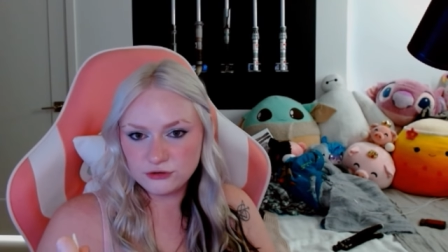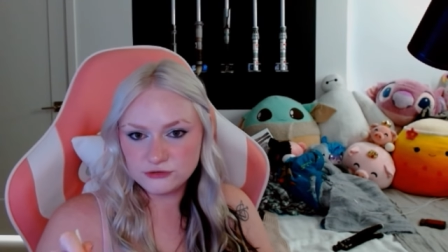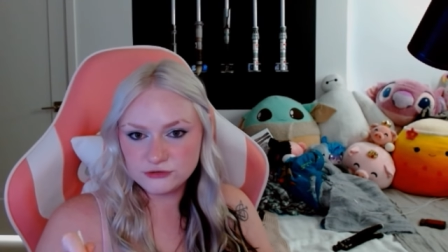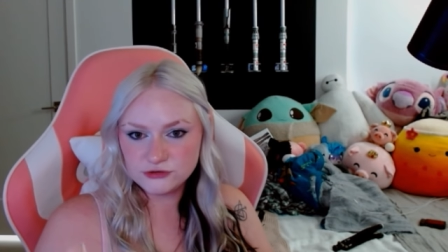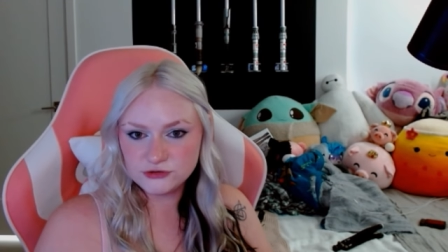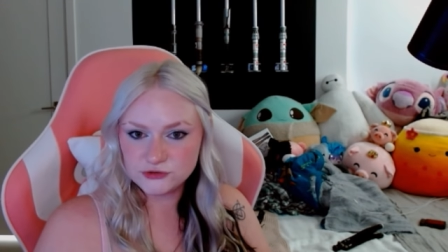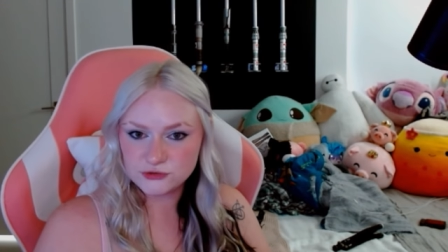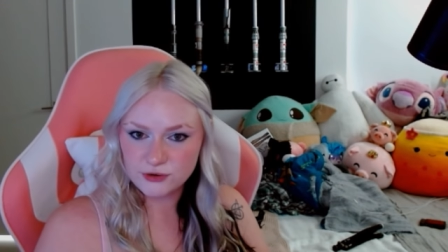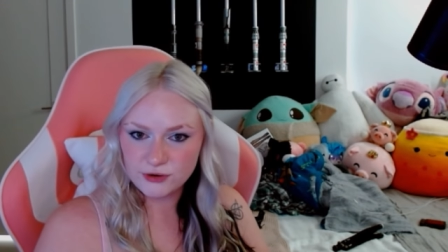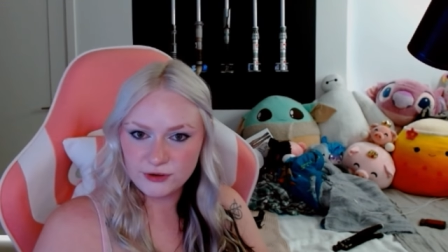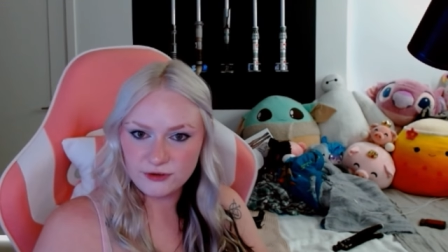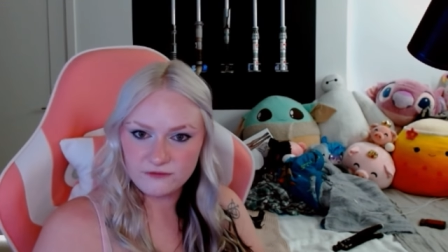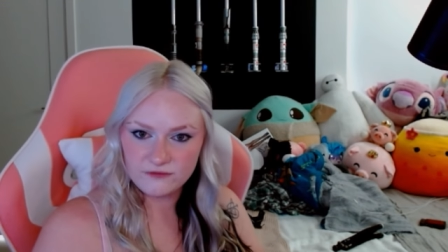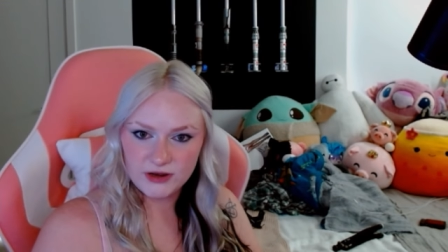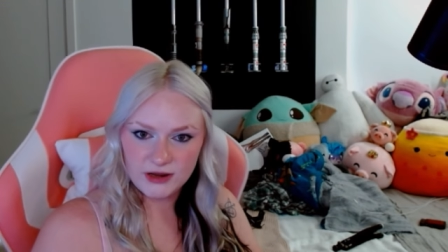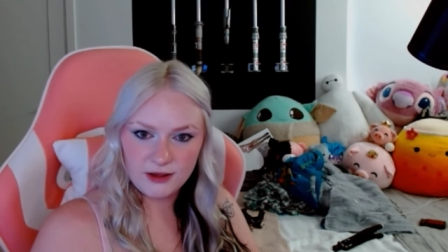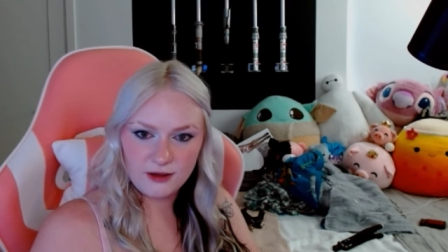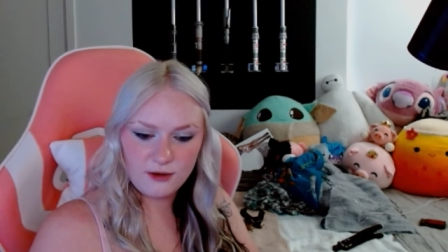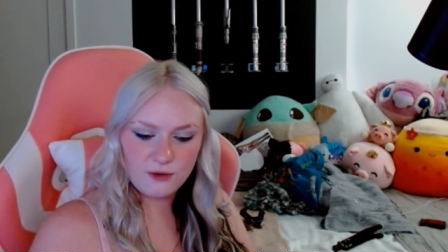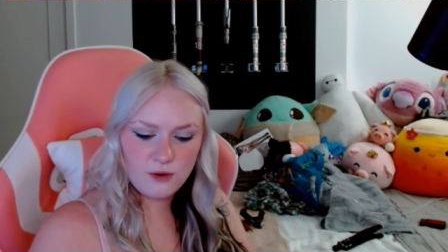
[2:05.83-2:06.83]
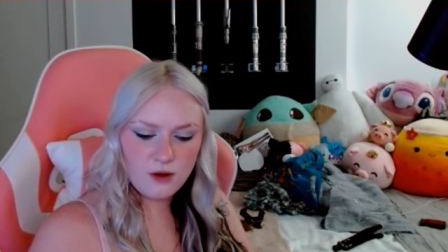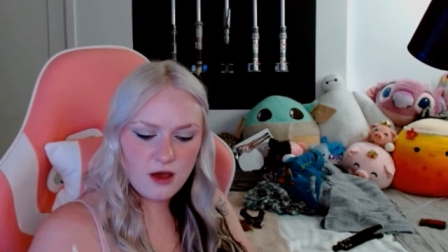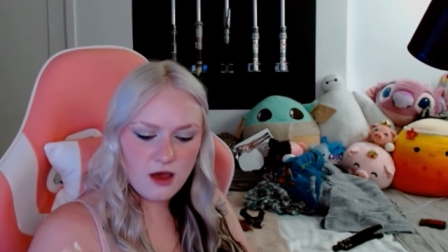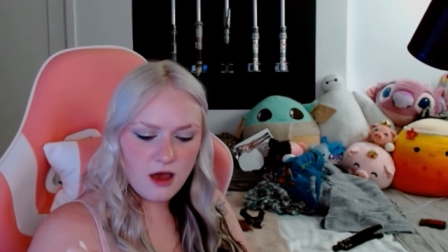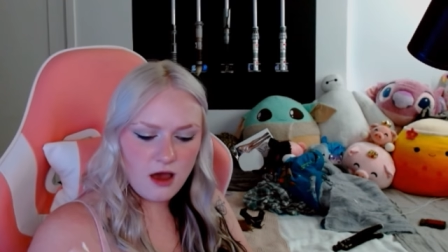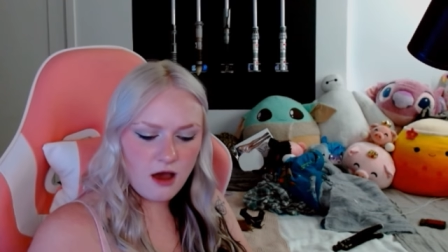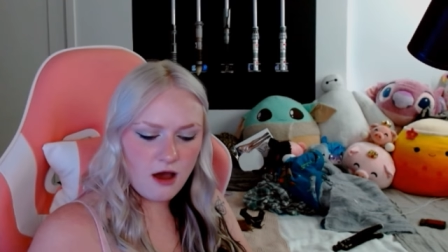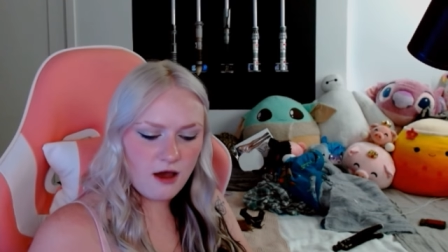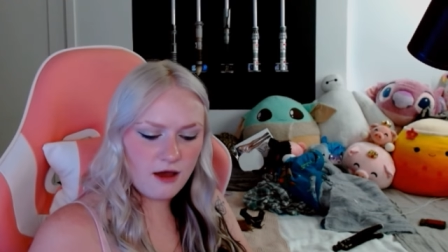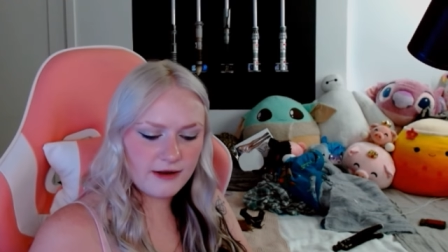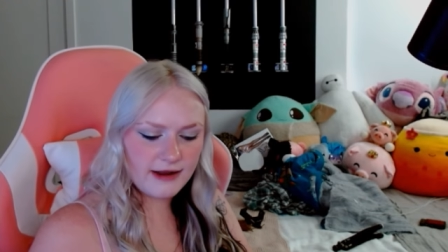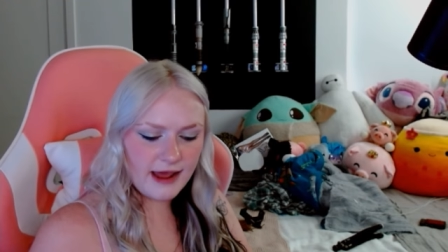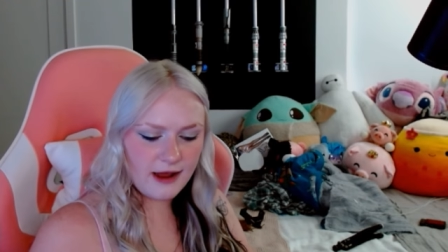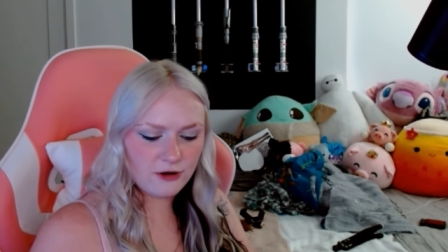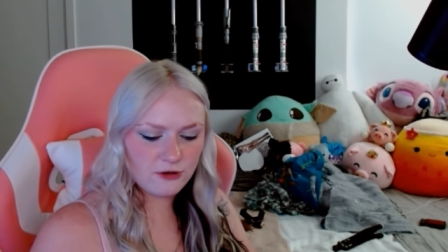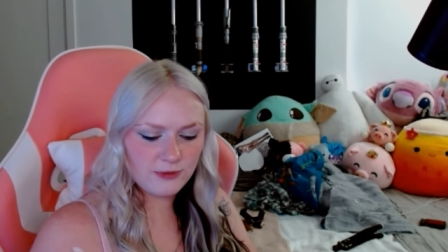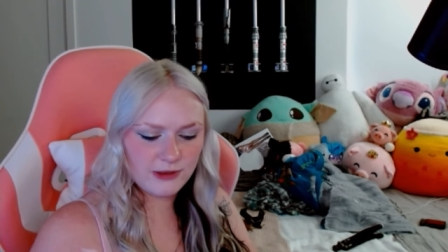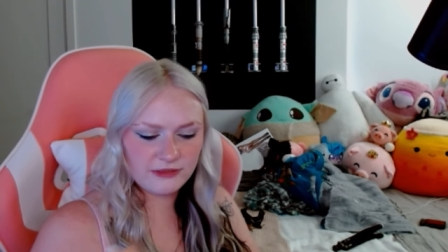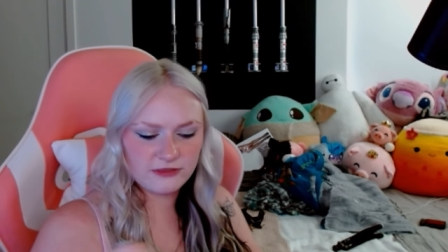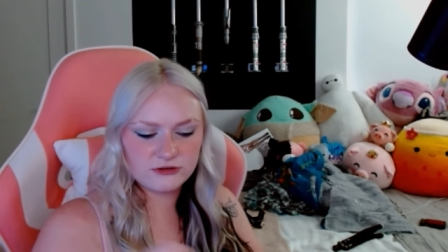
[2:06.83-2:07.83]
tutorial video on how
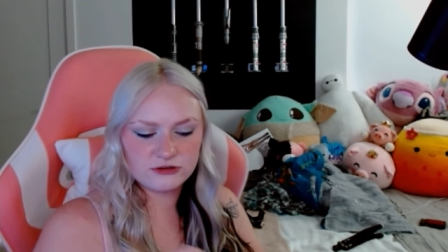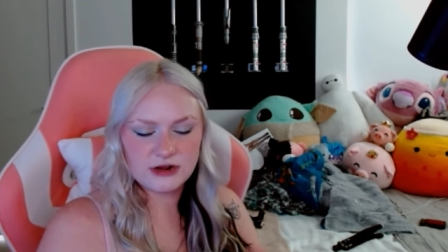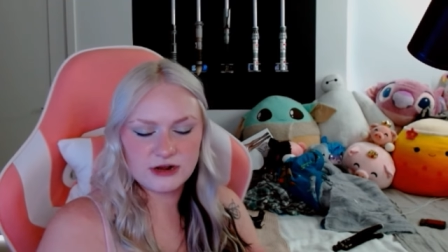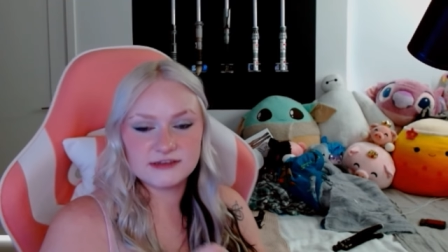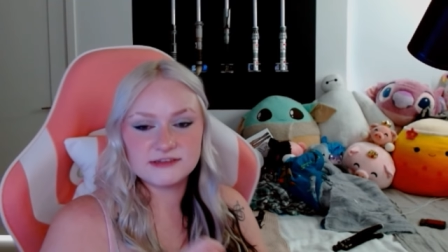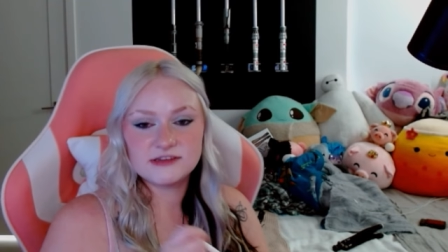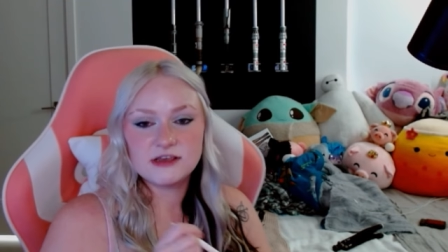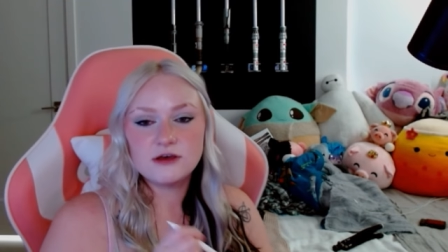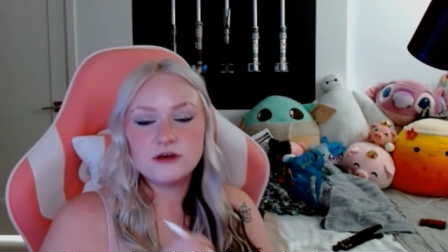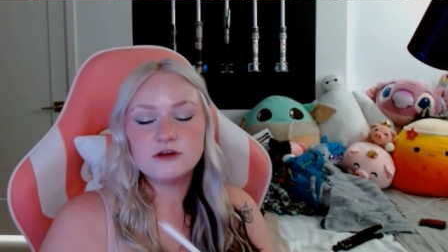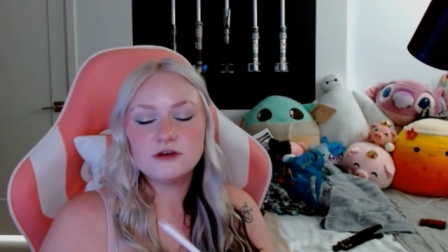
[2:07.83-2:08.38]
to make the dress,